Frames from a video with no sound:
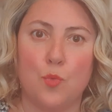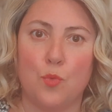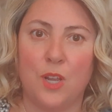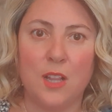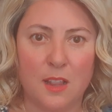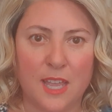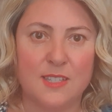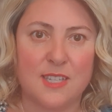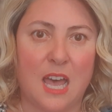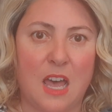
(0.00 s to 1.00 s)
really
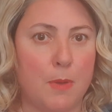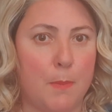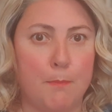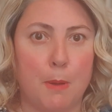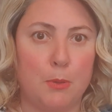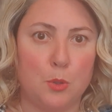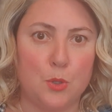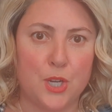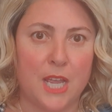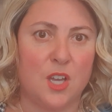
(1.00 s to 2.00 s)
likes to have my blow
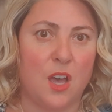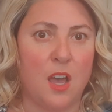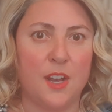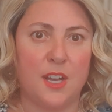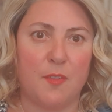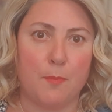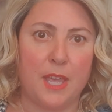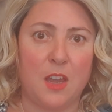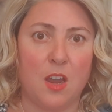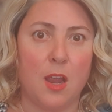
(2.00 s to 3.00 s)
dry done and have my
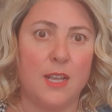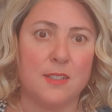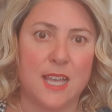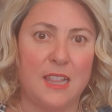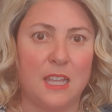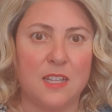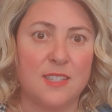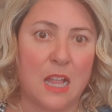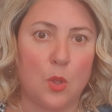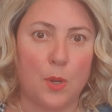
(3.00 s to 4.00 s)
hair exactly
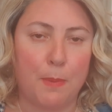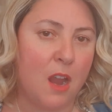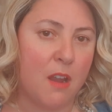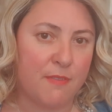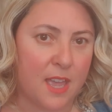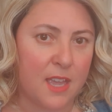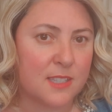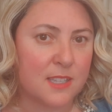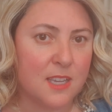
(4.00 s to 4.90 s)
salon perfect